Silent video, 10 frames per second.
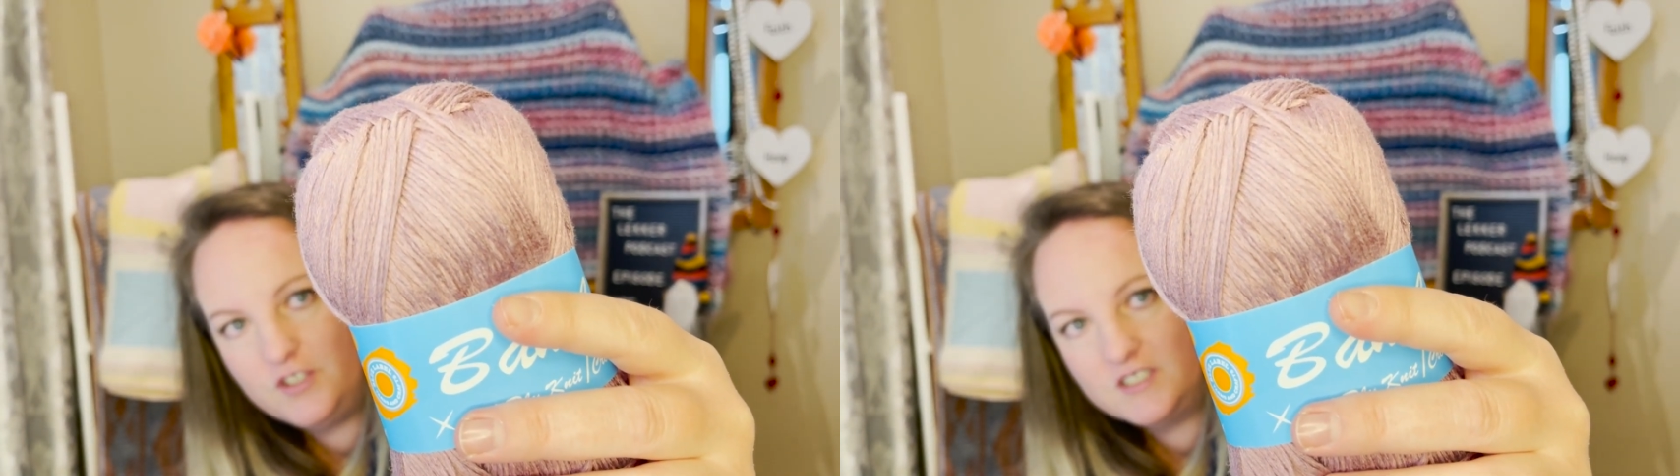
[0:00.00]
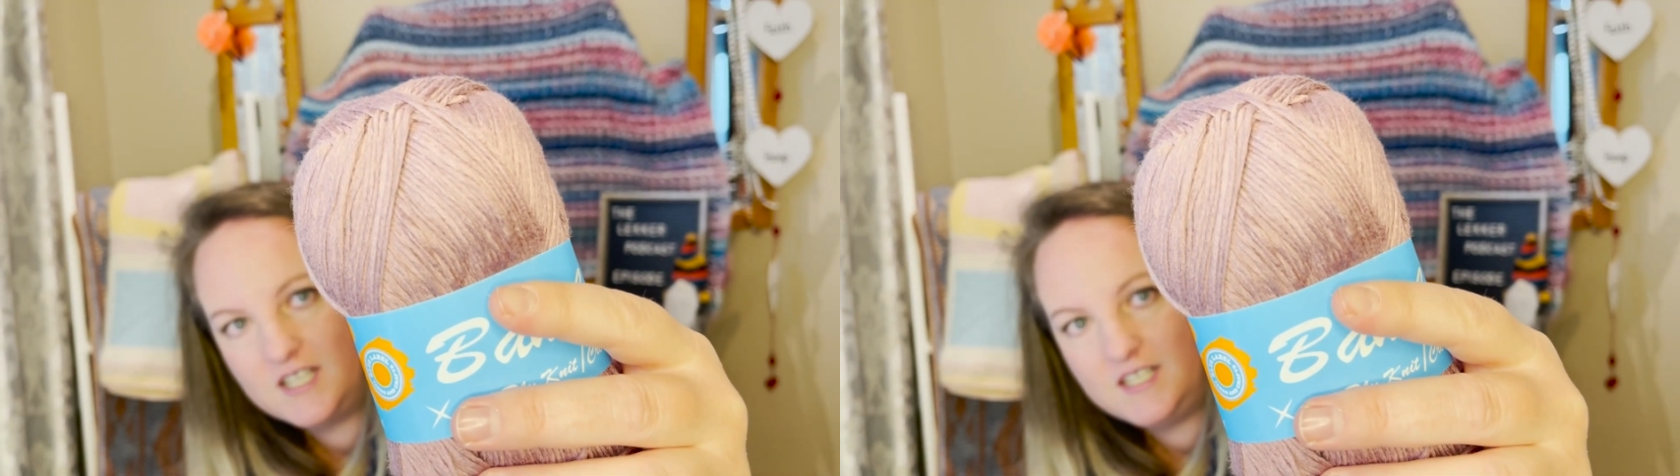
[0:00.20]

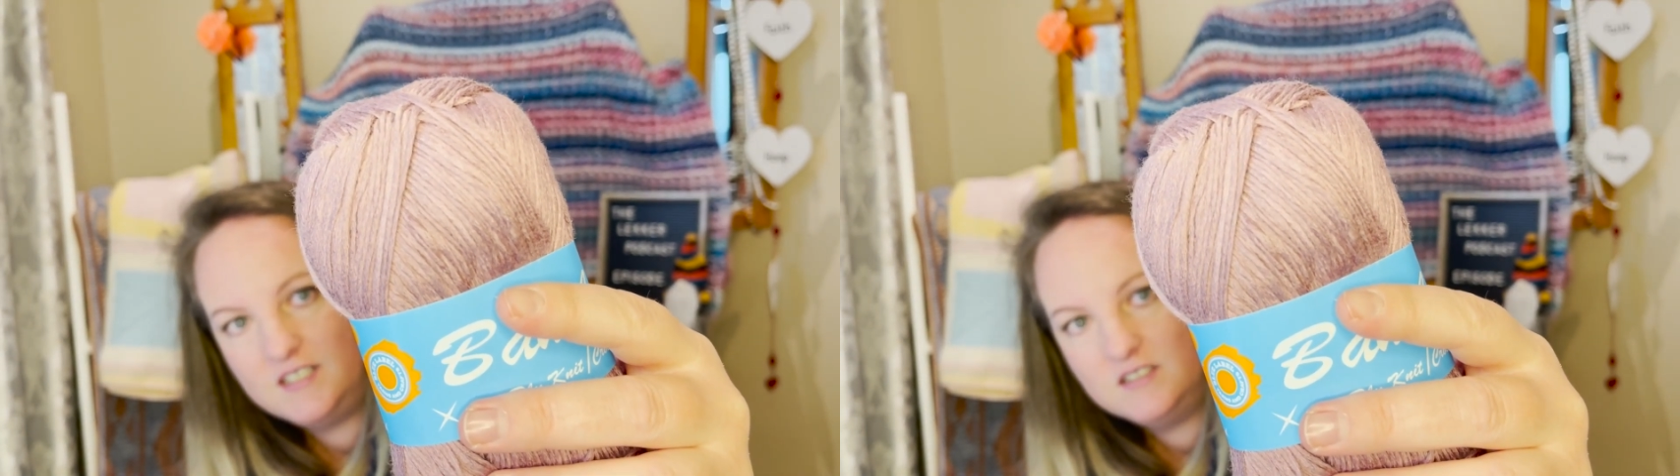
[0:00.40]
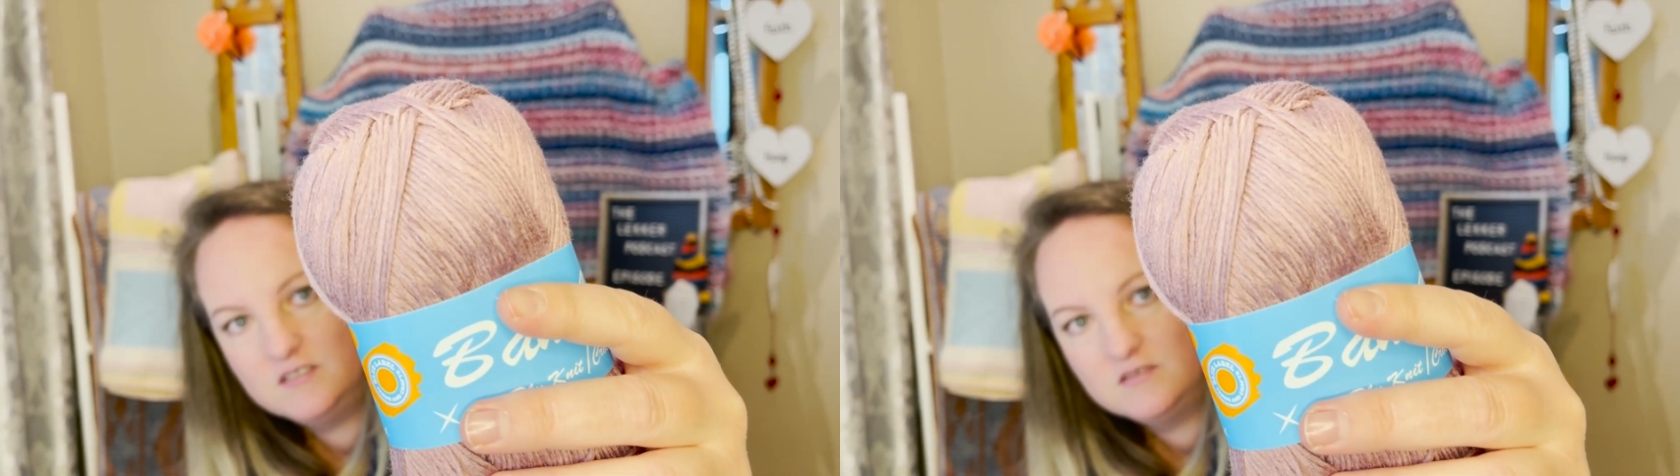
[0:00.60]

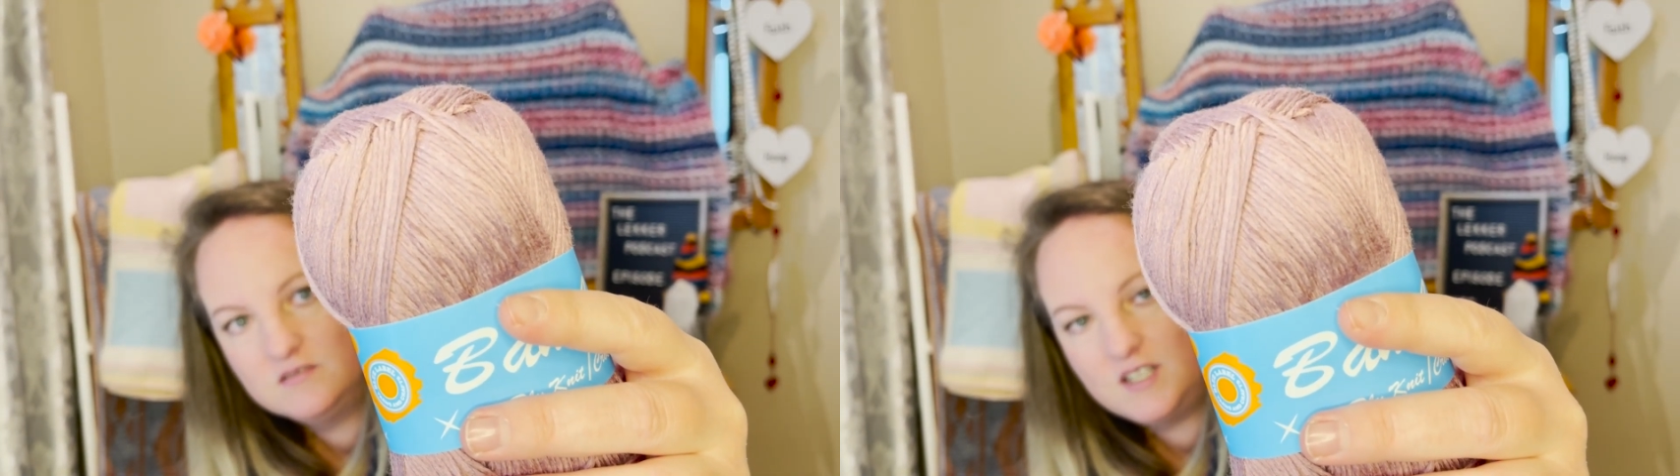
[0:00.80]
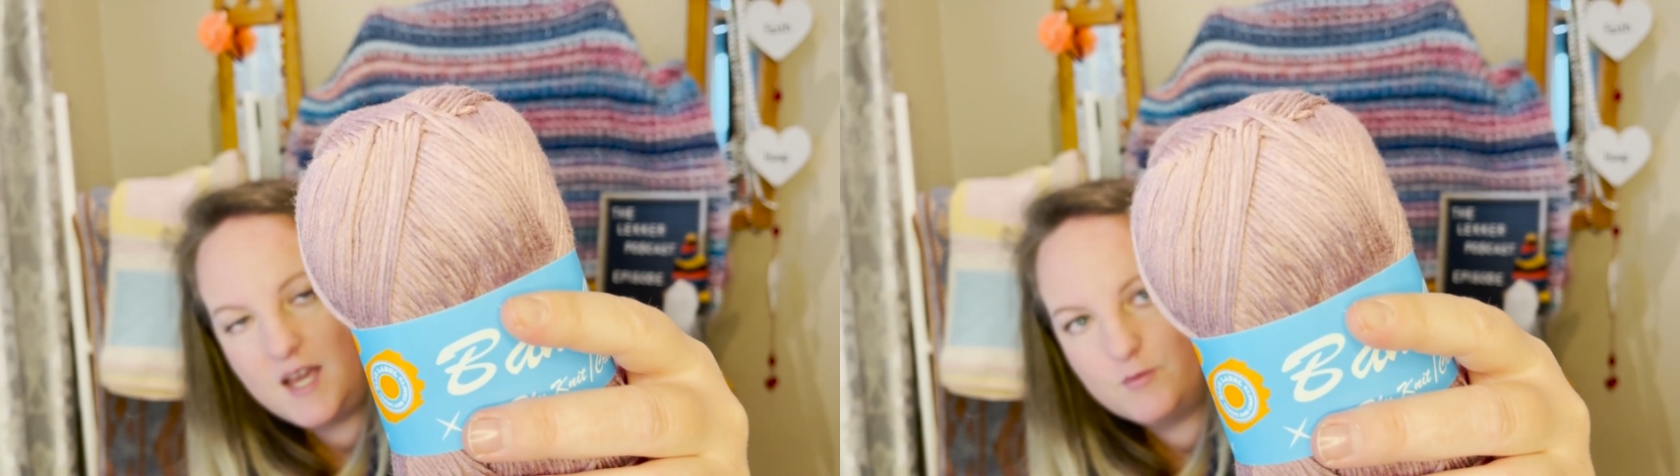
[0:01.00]
color.
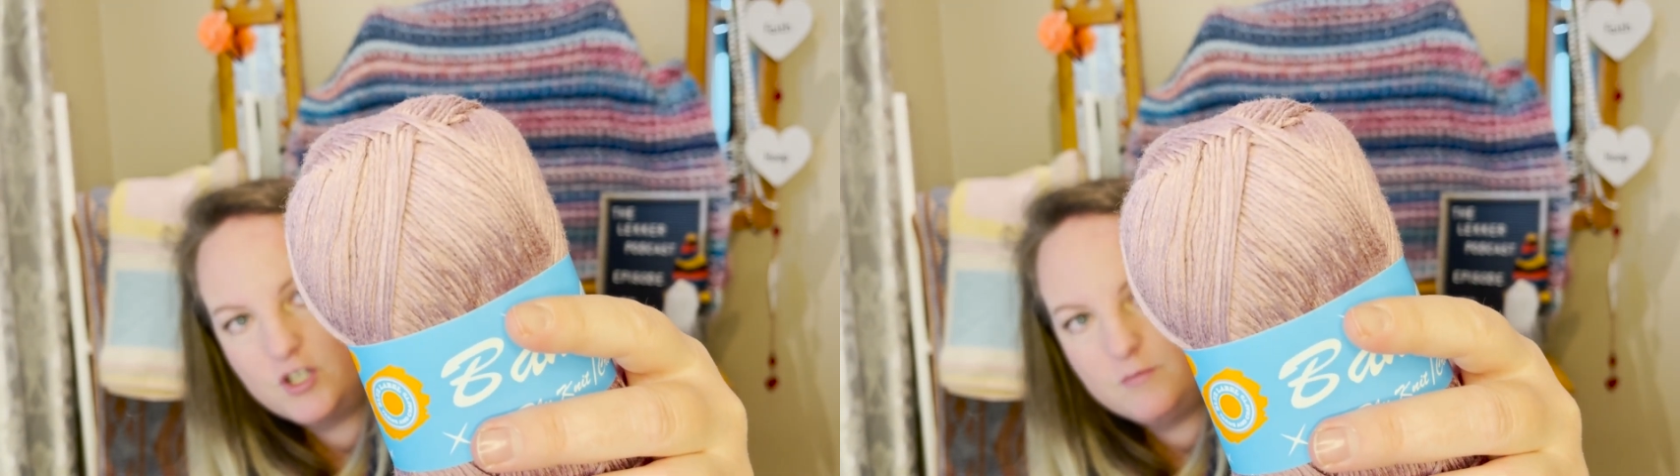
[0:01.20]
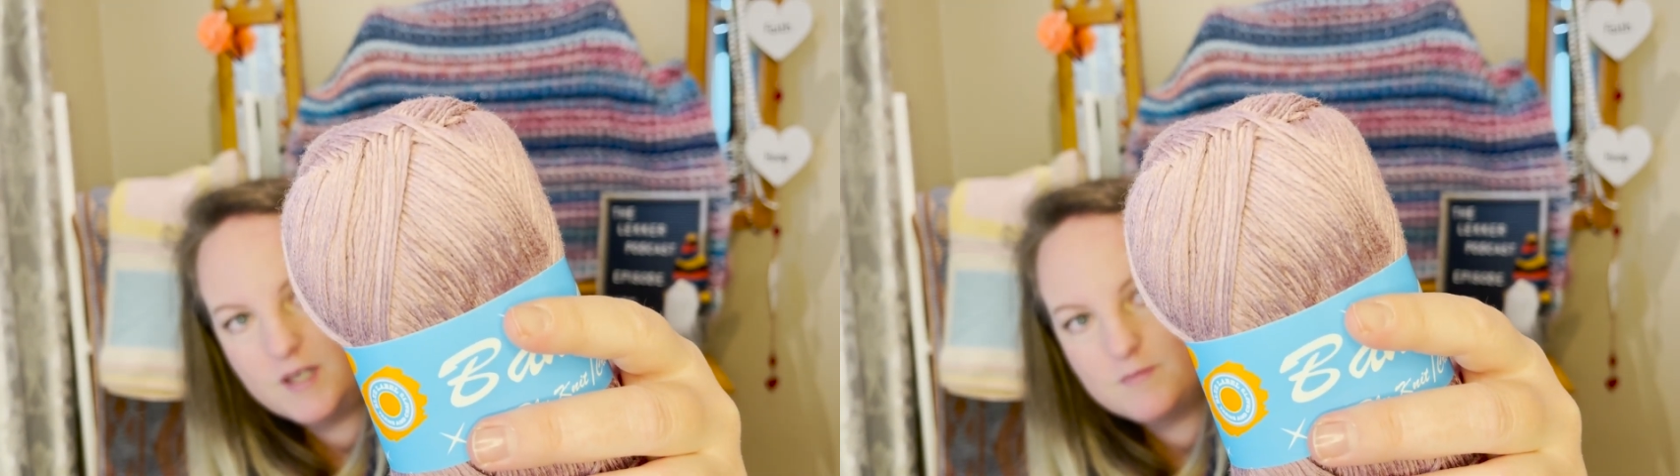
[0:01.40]
I'm
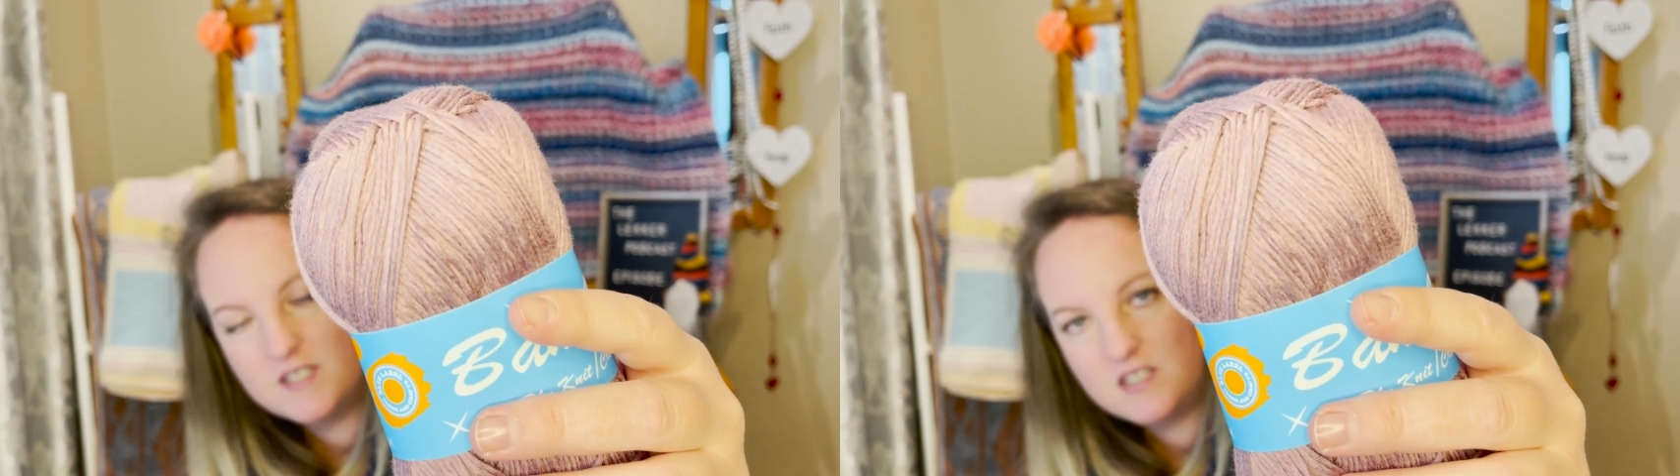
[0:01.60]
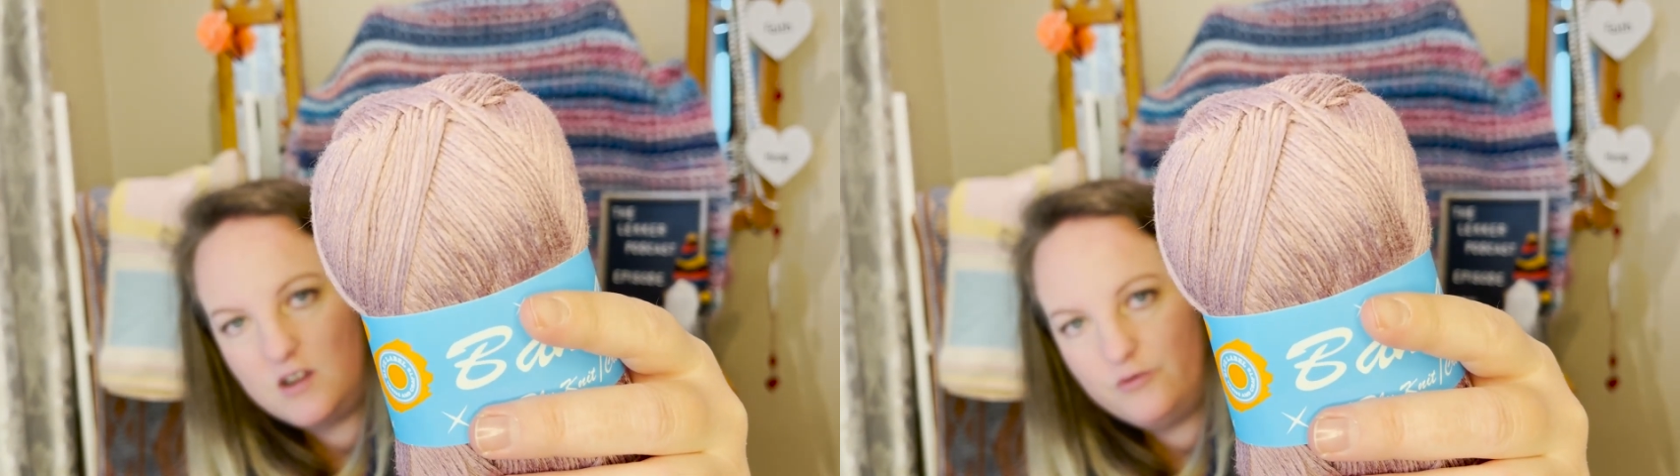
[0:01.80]
going to make
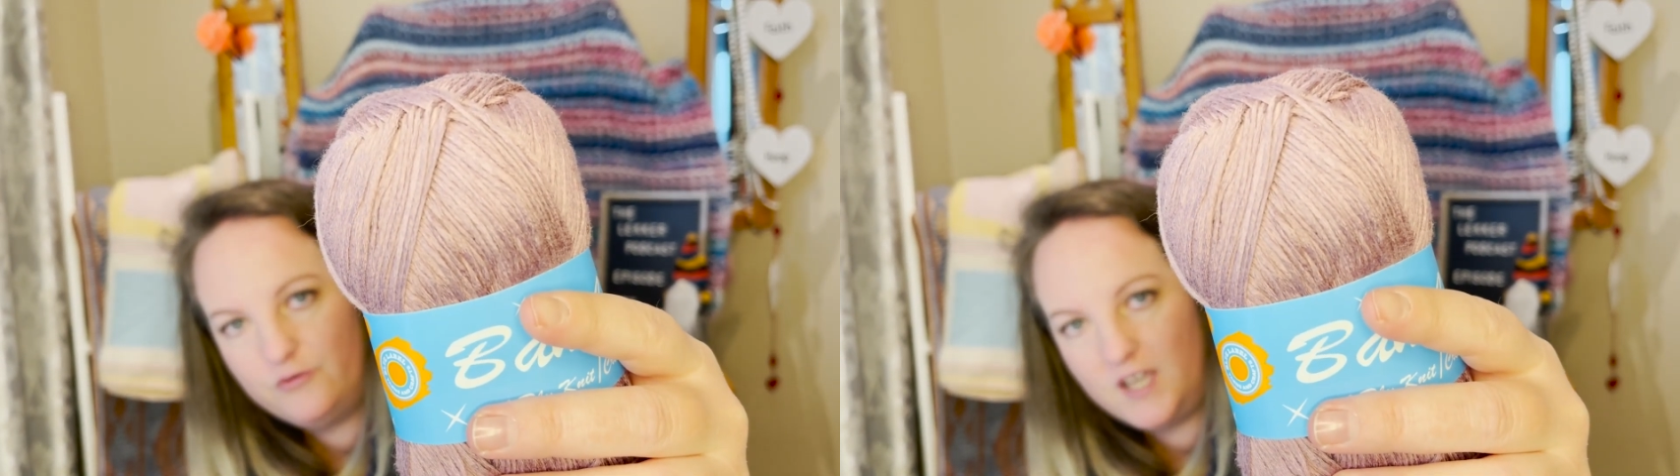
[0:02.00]
myself